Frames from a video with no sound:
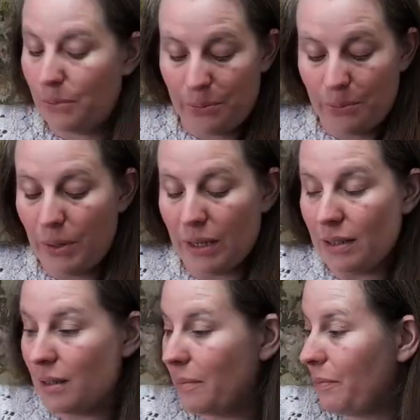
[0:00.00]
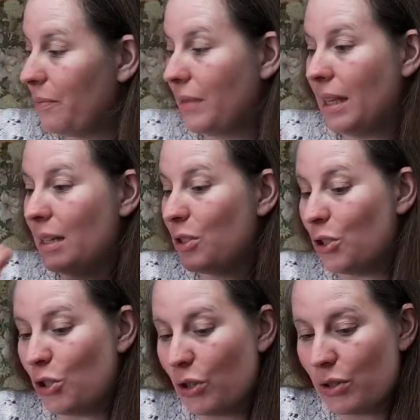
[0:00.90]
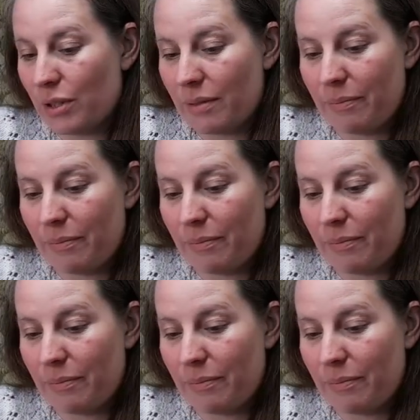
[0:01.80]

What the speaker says: Right, that is the socks.